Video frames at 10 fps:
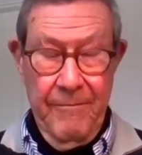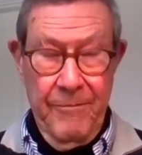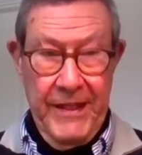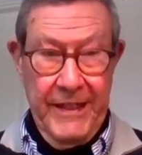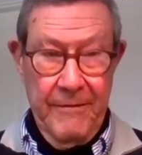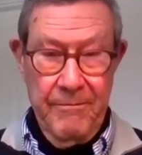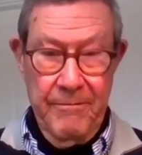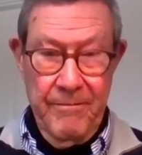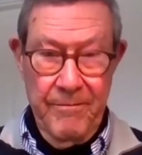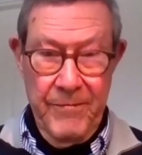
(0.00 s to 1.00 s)
they get
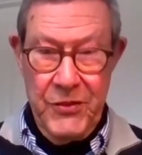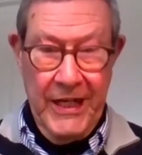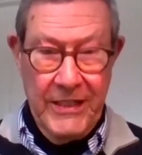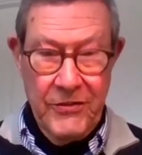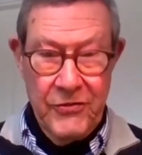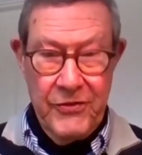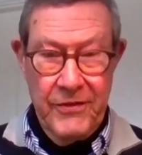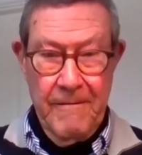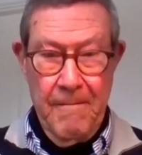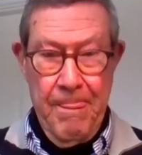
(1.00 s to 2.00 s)
changed
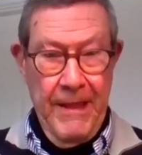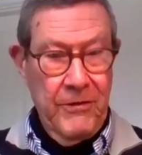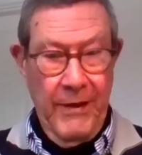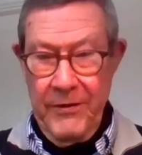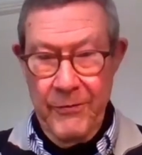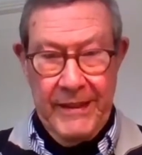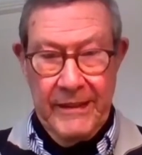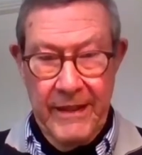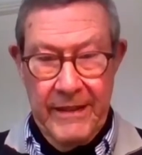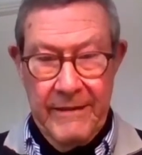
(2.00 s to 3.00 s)
quite
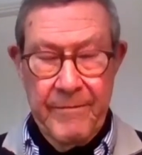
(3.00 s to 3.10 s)
regularly.